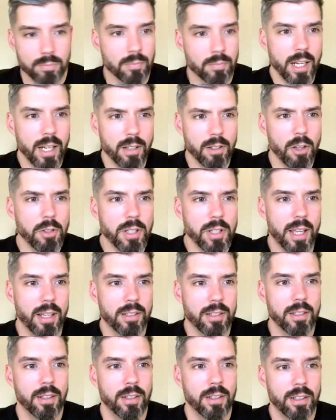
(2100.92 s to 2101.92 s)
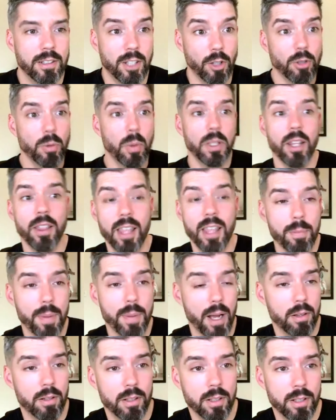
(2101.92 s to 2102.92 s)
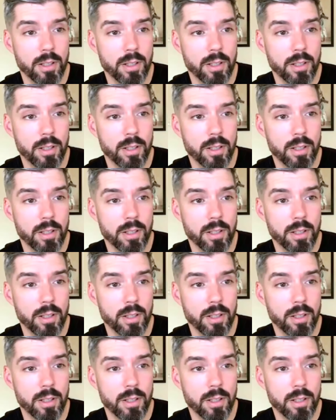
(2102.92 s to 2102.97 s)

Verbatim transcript: Think on those things. Tells you what to think about.